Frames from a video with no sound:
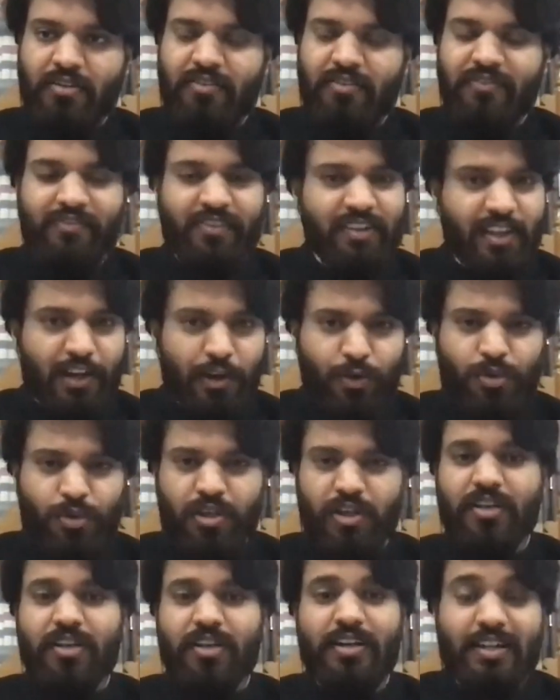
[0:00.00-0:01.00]
without a
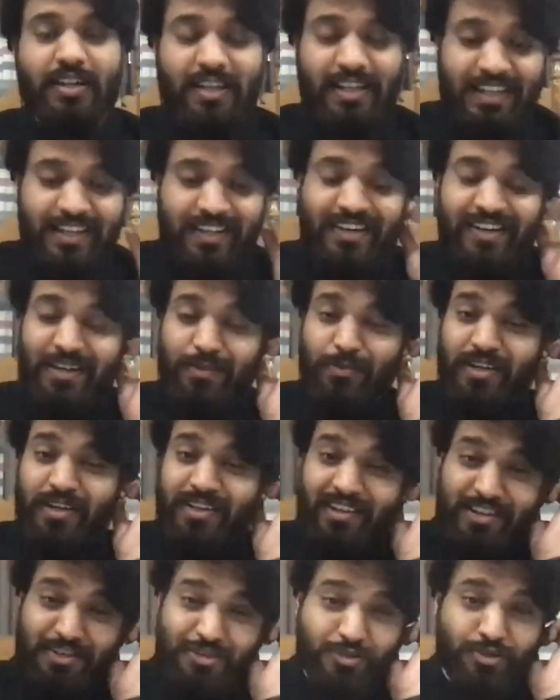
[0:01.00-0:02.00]
clear
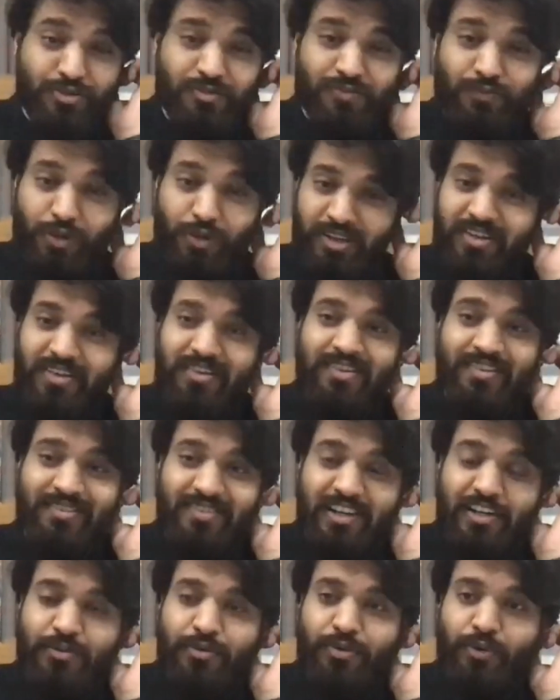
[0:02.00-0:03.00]
demarcation of what it is
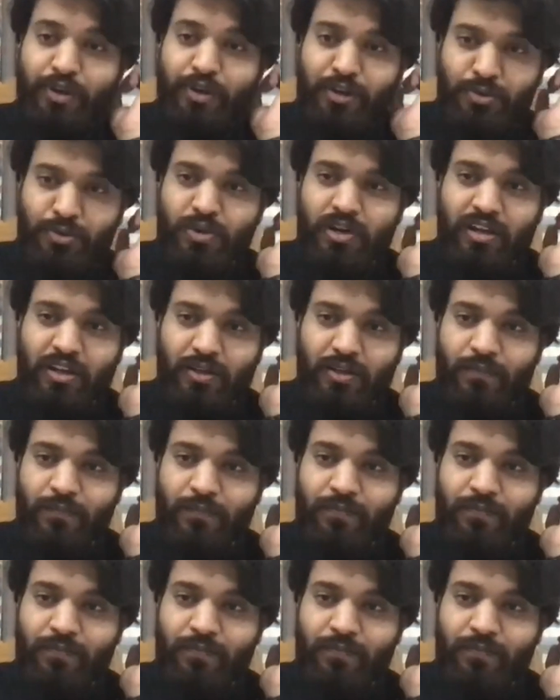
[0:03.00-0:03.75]
that you're going to argue.